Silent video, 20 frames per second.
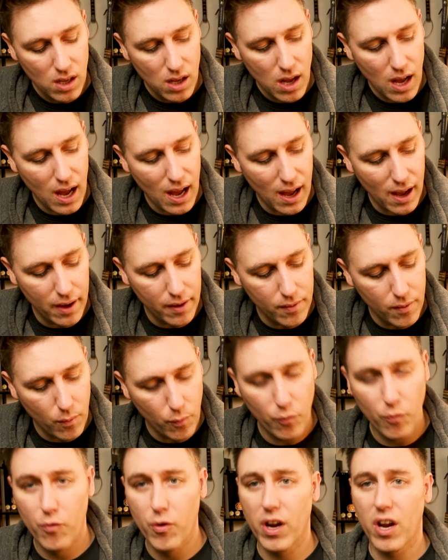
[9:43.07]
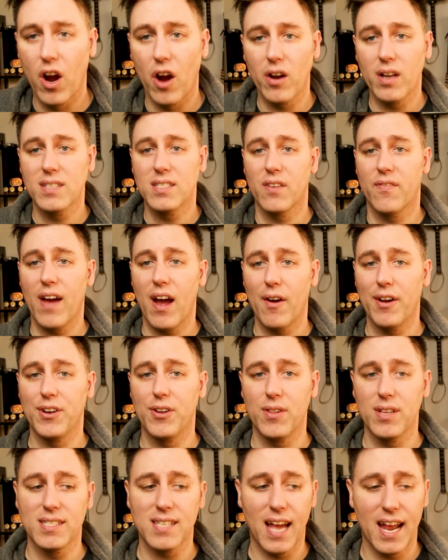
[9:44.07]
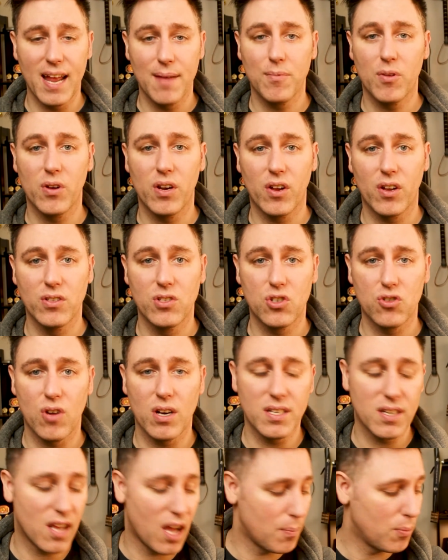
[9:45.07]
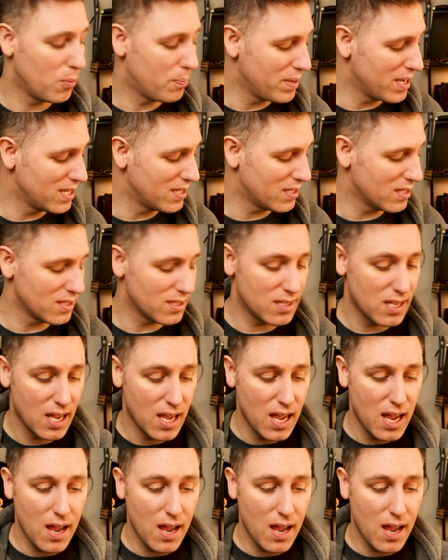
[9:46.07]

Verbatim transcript: uh, regardless of how I do this, I am gonna construct a couple pieces